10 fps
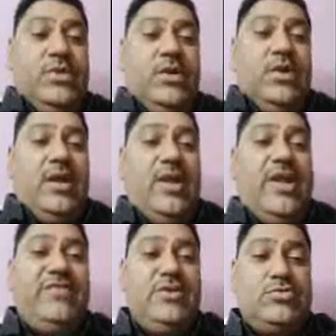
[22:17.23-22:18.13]
And
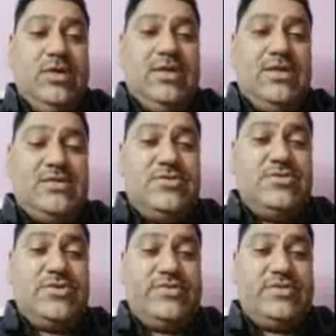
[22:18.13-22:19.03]
every soil
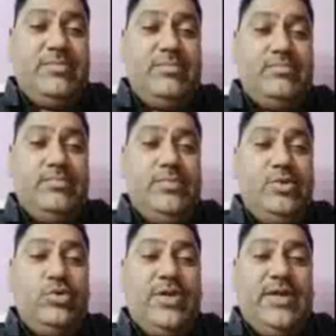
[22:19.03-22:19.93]
consists of some
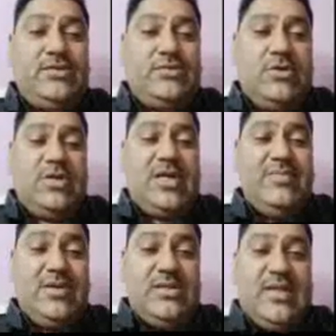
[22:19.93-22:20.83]
nutrients or
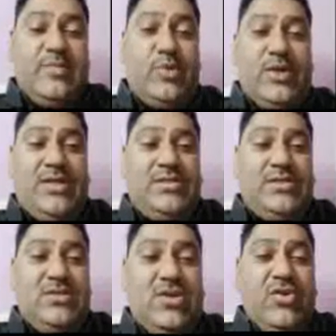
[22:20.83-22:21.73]
chemicals like potash,
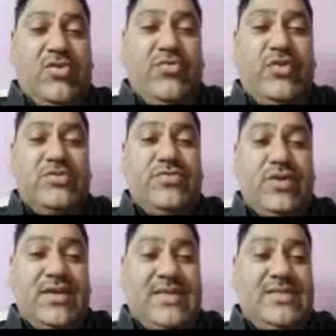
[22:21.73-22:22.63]

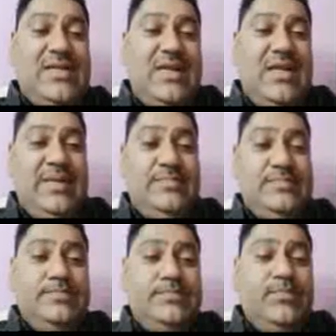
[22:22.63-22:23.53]
phosphoric acid, and lime.
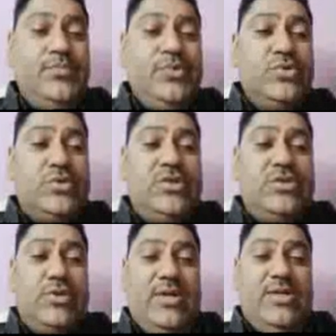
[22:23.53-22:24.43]
So, this
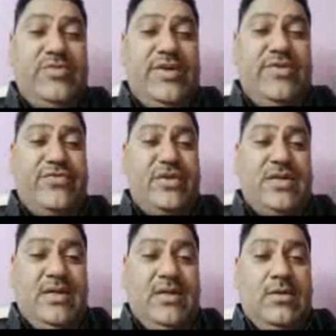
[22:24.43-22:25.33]
soil is very
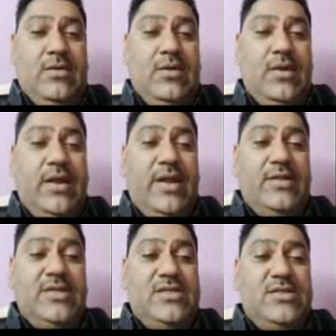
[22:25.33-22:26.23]
fertile, and
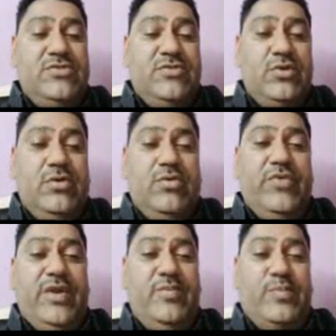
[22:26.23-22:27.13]
thus it is
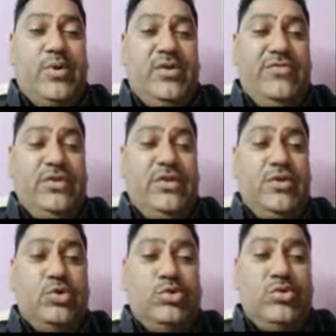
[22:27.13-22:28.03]
very important for the
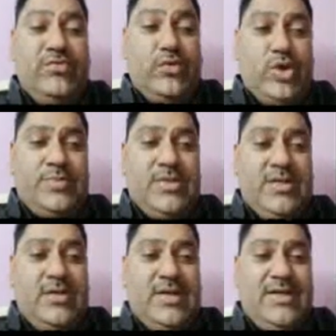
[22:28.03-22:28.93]
growth of crops like
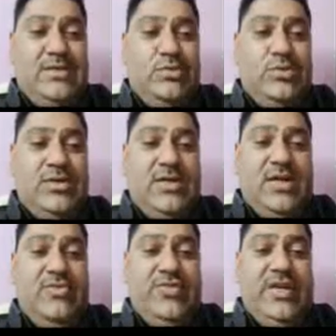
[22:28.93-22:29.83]
rice,
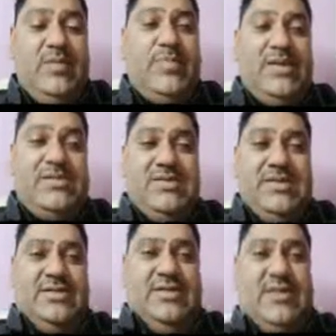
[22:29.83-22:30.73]
sugarcane, wheat, pulses,
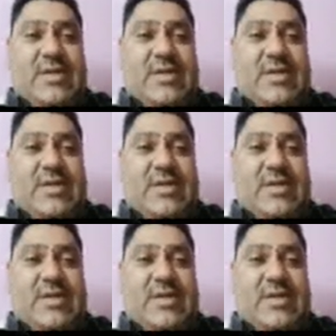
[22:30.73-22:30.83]
etc.